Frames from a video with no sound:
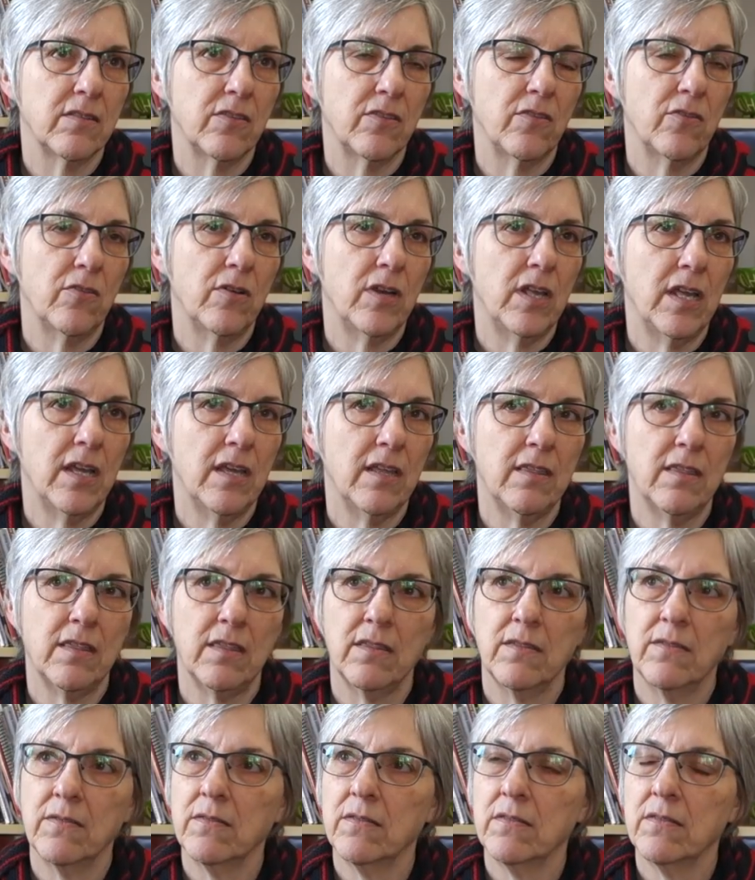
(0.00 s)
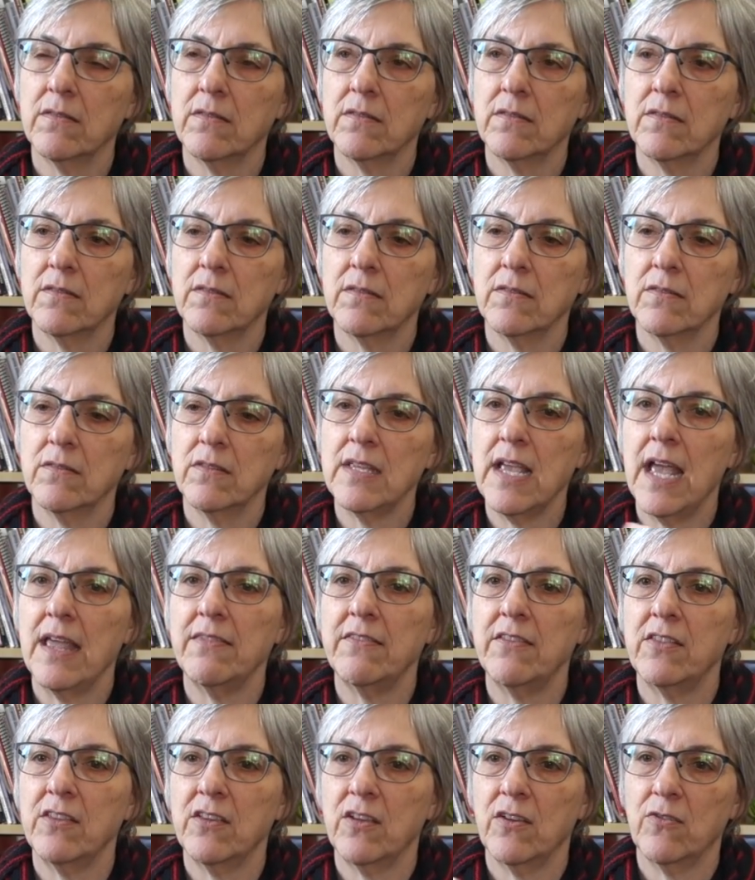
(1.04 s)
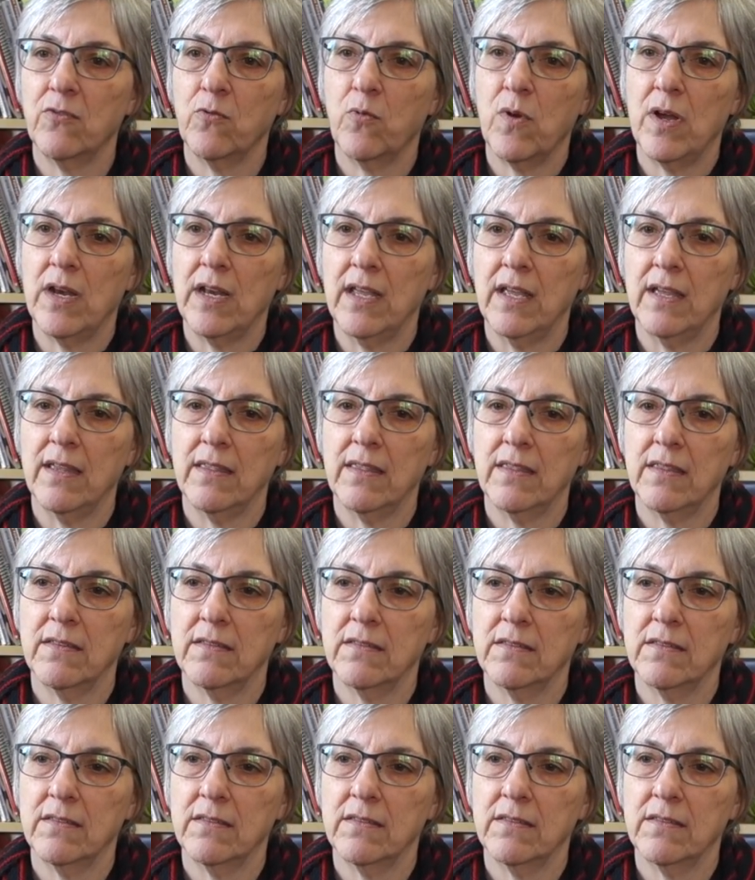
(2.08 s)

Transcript: 30th, 10th to 20th.